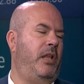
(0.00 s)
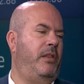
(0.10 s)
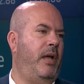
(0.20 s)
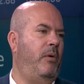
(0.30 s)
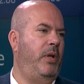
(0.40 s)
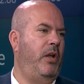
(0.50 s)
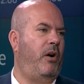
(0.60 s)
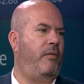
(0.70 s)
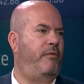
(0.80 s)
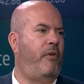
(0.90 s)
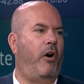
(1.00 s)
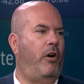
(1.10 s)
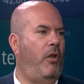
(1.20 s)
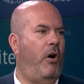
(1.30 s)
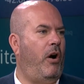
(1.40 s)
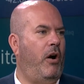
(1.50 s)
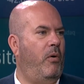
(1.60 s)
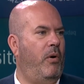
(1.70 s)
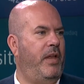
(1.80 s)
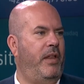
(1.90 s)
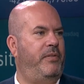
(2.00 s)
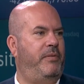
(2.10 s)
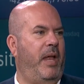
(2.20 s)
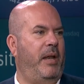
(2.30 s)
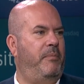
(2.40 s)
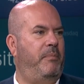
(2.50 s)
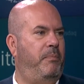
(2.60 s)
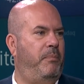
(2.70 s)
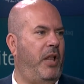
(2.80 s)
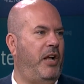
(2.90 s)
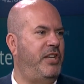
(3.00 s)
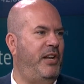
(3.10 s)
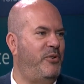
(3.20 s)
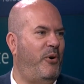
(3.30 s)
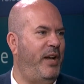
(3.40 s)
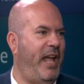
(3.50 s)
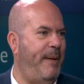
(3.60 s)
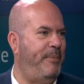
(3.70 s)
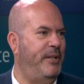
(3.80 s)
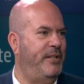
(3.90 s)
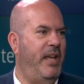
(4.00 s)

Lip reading: that we are far along, or that blockchain has already happened.